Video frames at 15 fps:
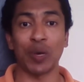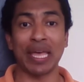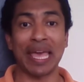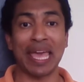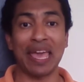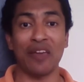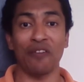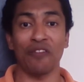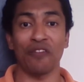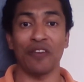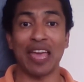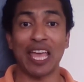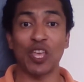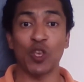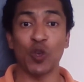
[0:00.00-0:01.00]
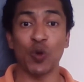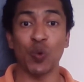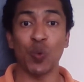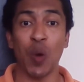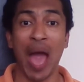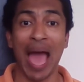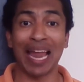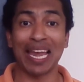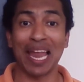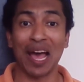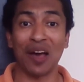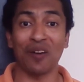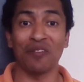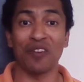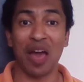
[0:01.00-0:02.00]
if you
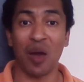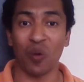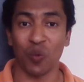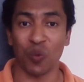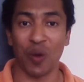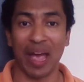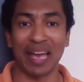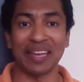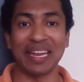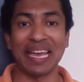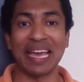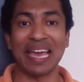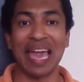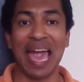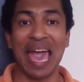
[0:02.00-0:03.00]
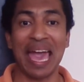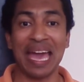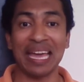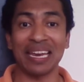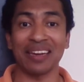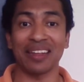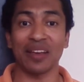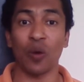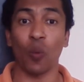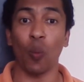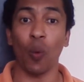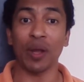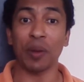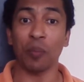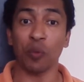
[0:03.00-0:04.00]
love writing and
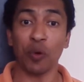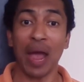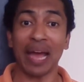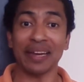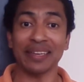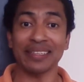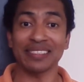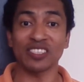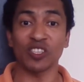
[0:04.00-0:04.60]
want to practice